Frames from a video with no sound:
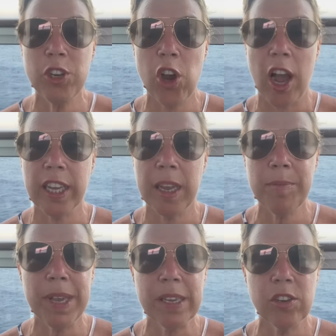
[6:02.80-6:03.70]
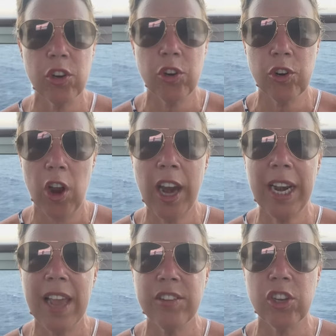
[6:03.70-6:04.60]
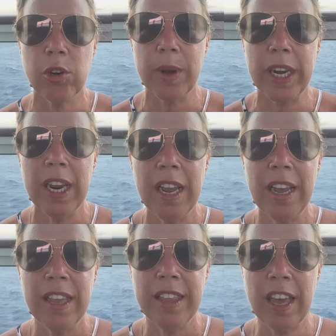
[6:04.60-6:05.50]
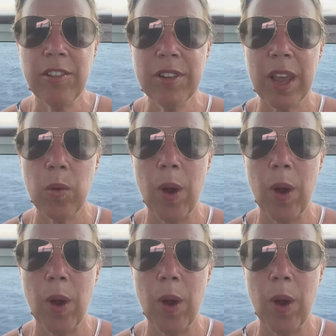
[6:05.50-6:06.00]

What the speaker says: shocking because you're not allowed to do it. The other thing